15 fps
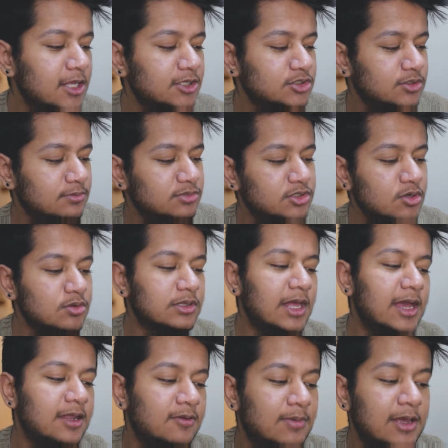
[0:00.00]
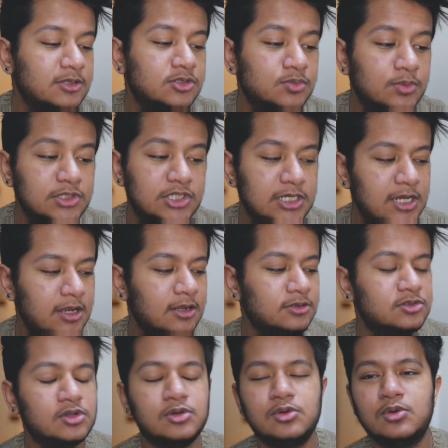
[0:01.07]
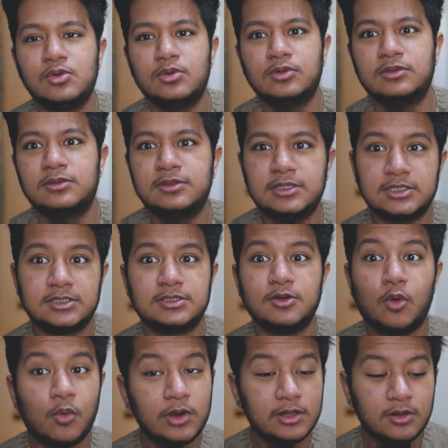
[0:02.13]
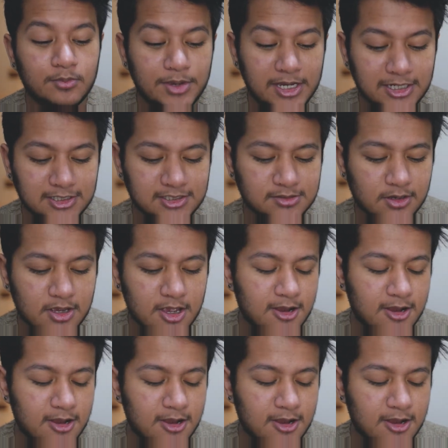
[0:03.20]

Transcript: So I'm so glad about switching to this oil base,